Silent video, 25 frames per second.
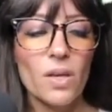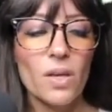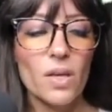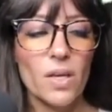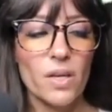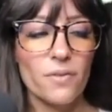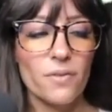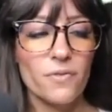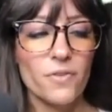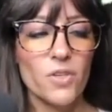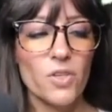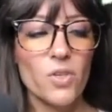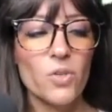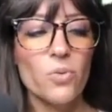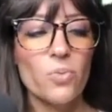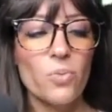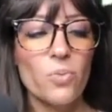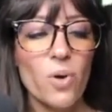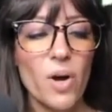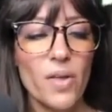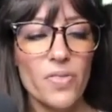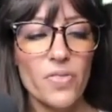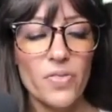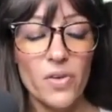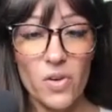if you
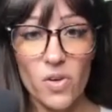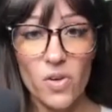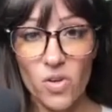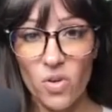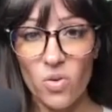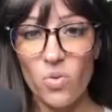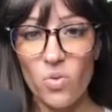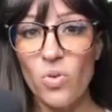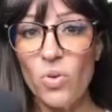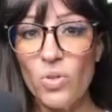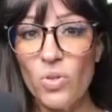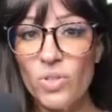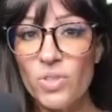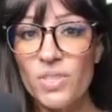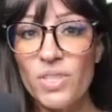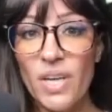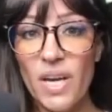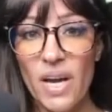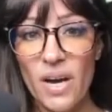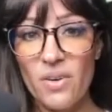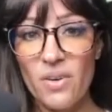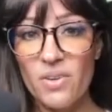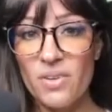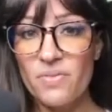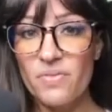want the gold
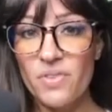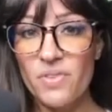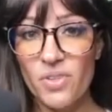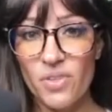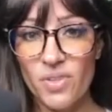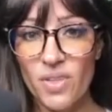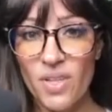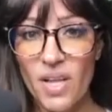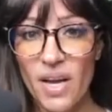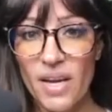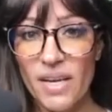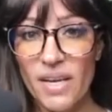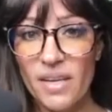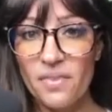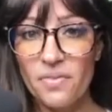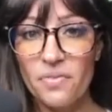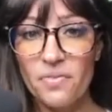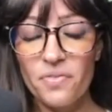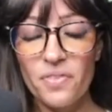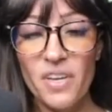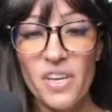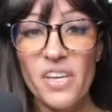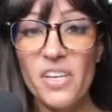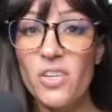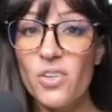out of your life,
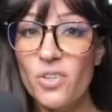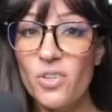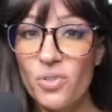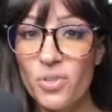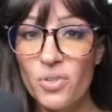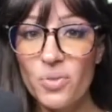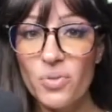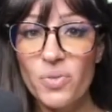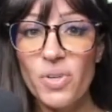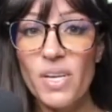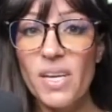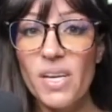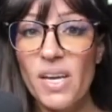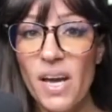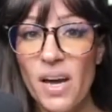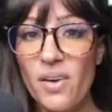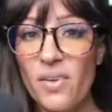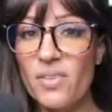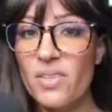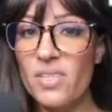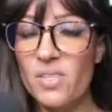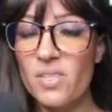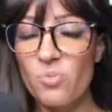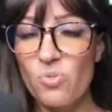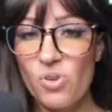including
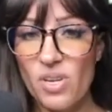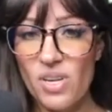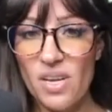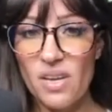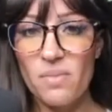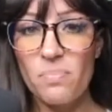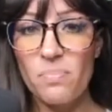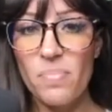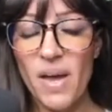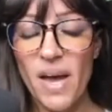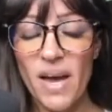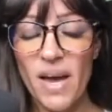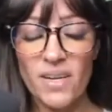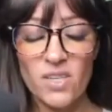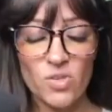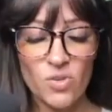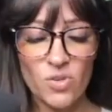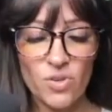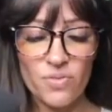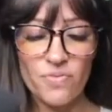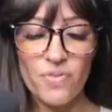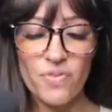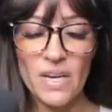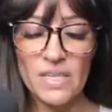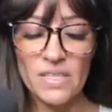how this would impact
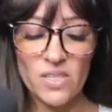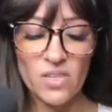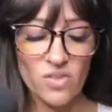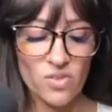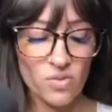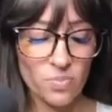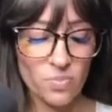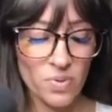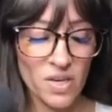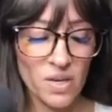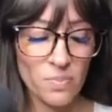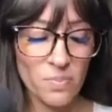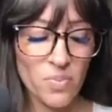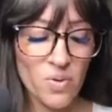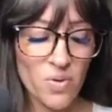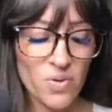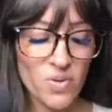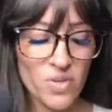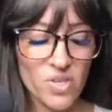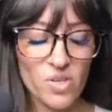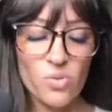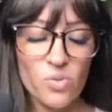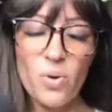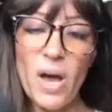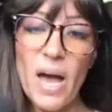or affect other people,
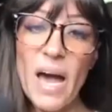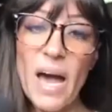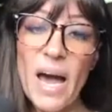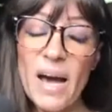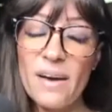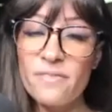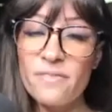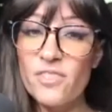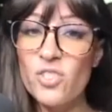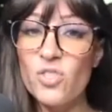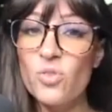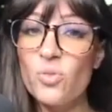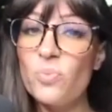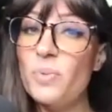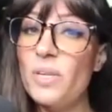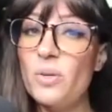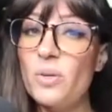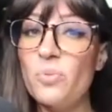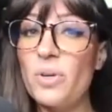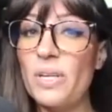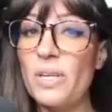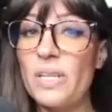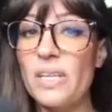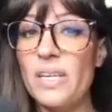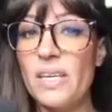you have to be
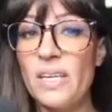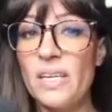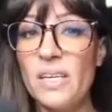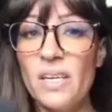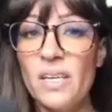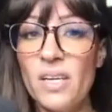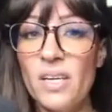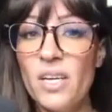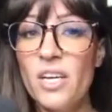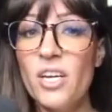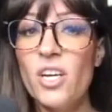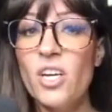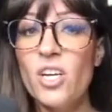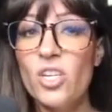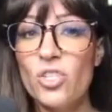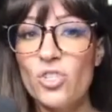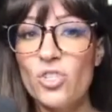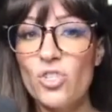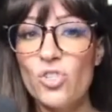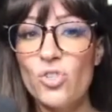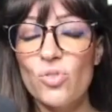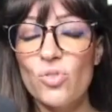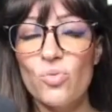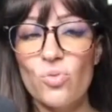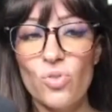willing
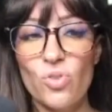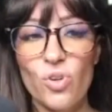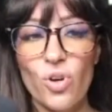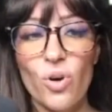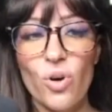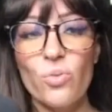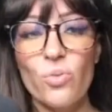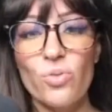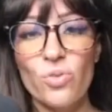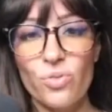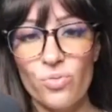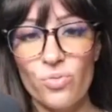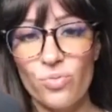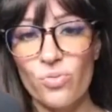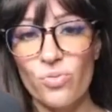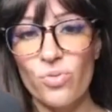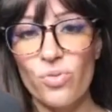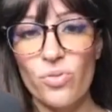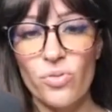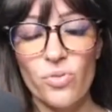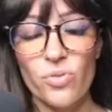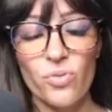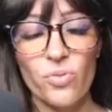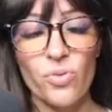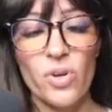to go
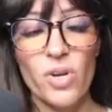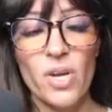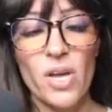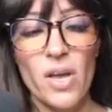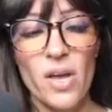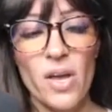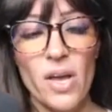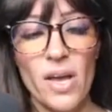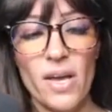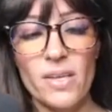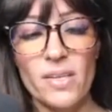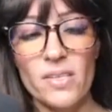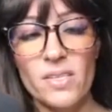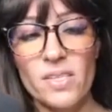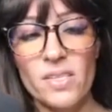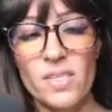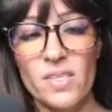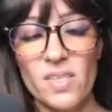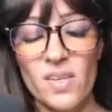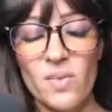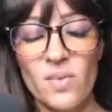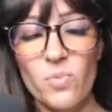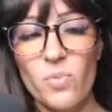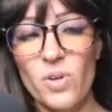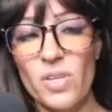through and
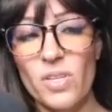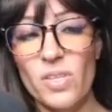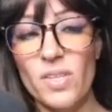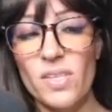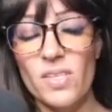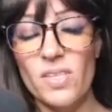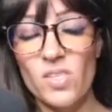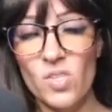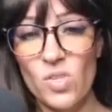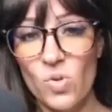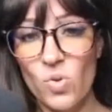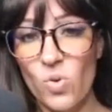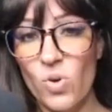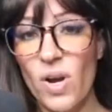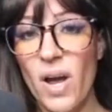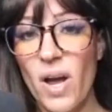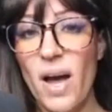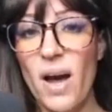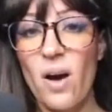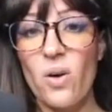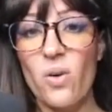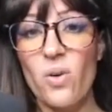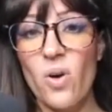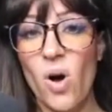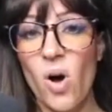sit with and sort
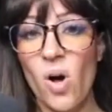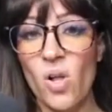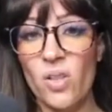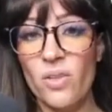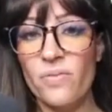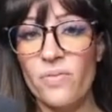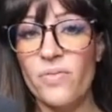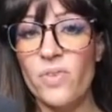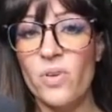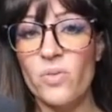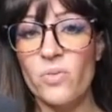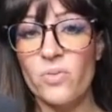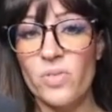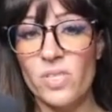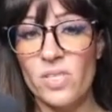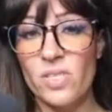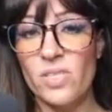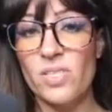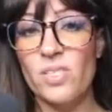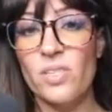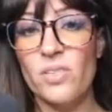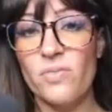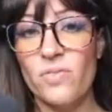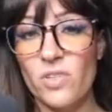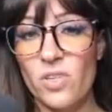out all of those
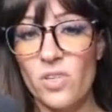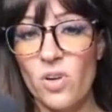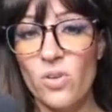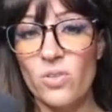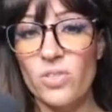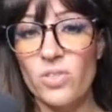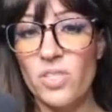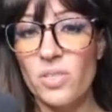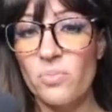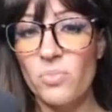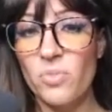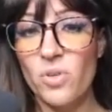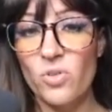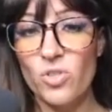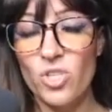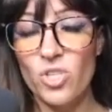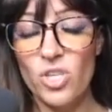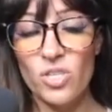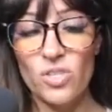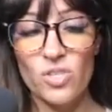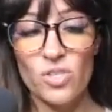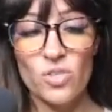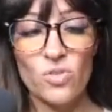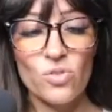difficult emotions.